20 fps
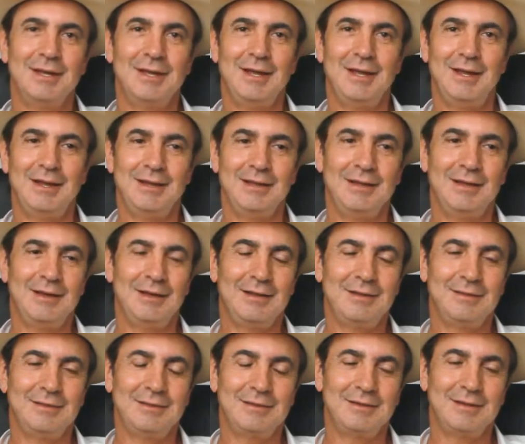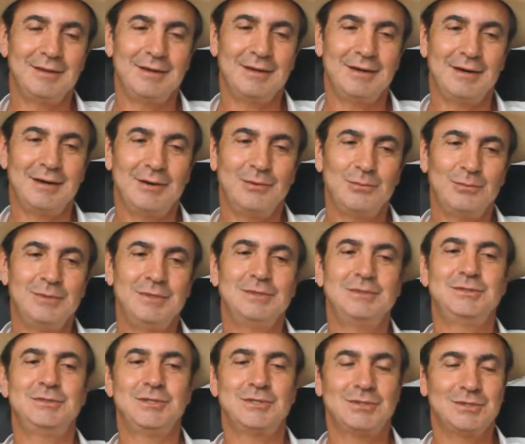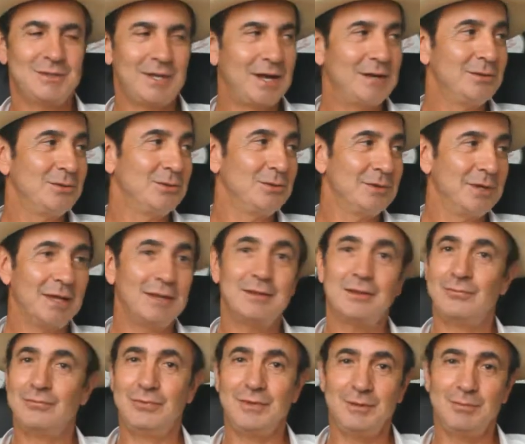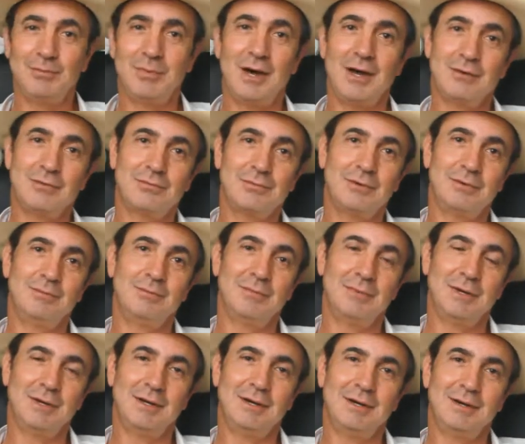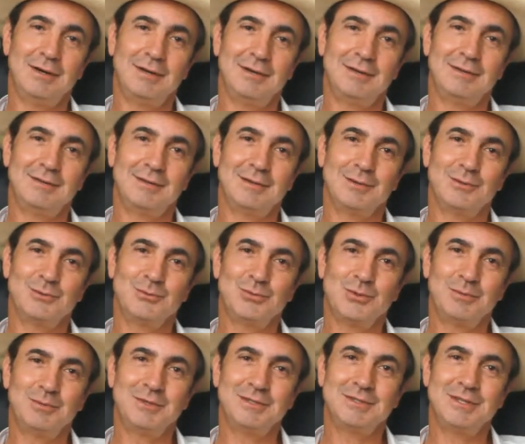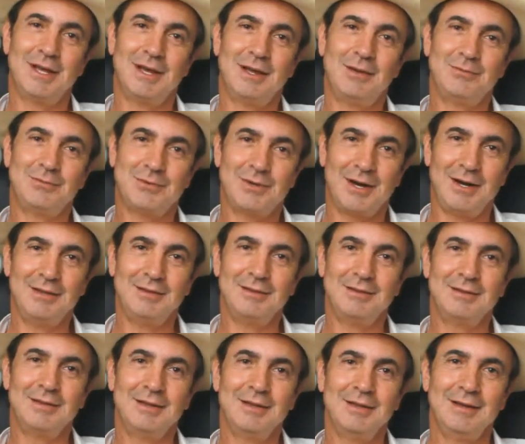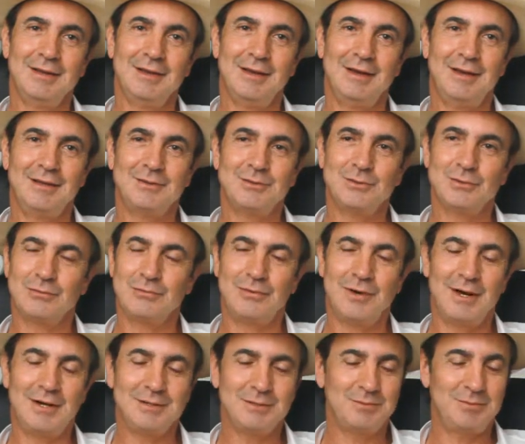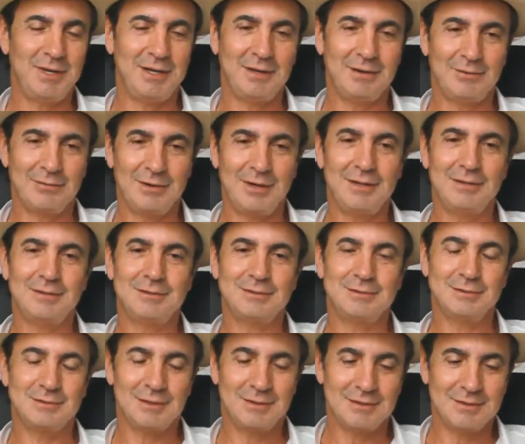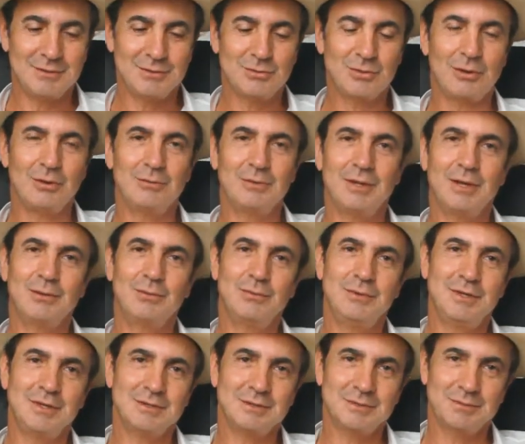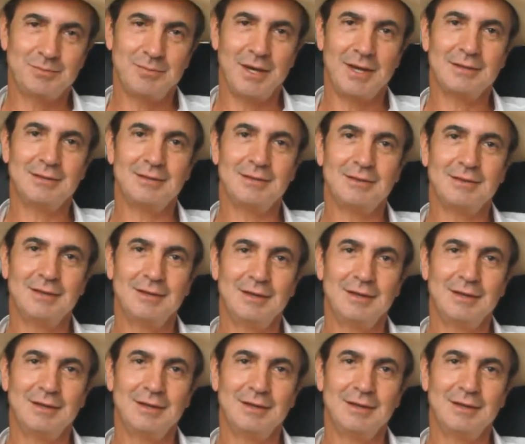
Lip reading: And we just started to get the feedback from the consumers that have tried it, and so far it's been great. It's all that we expected.